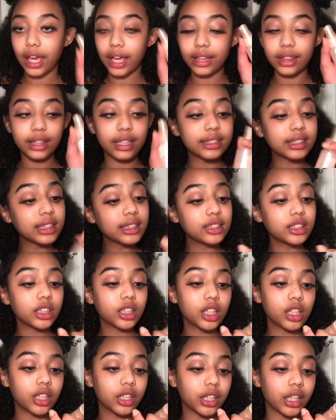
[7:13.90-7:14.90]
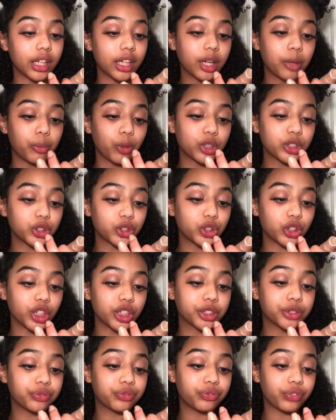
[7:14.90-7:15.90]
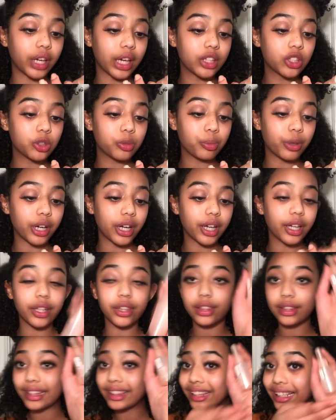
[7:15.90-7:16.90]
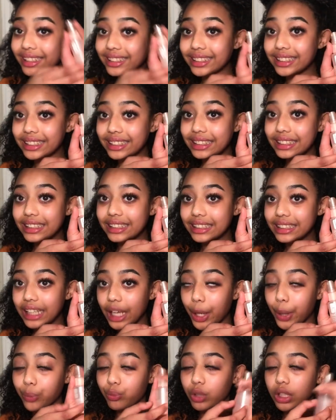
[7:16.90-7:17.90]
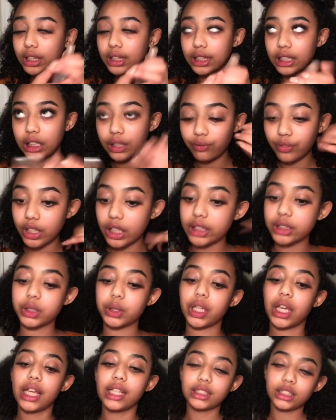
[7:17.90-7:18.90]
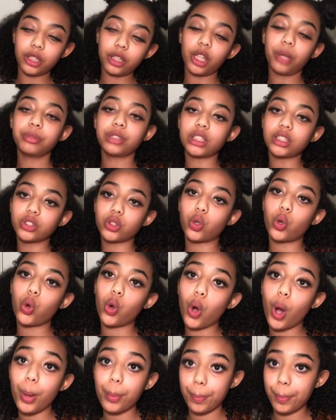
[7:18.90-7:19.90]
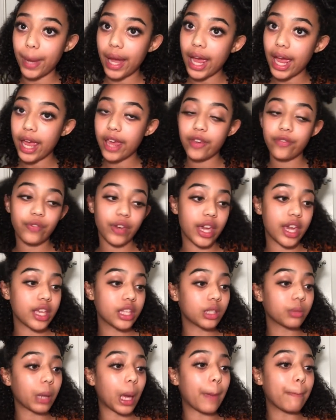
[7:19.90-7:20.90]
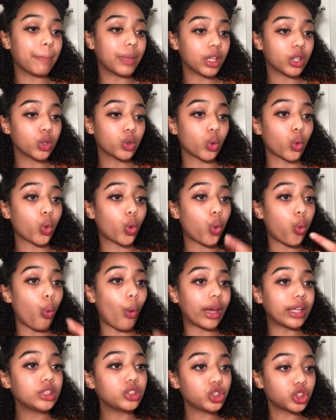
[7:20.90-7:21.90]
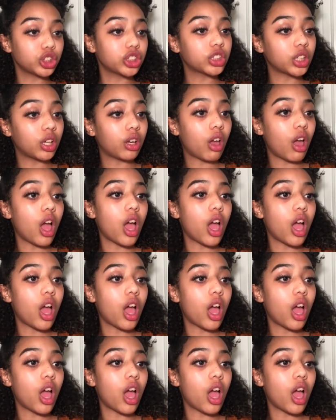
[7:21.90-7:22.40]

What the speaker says: And this is the Clinique Moisture Surge Face Spray Thirsty Skin Relief, because sometimes at school, my face might be a little quenched,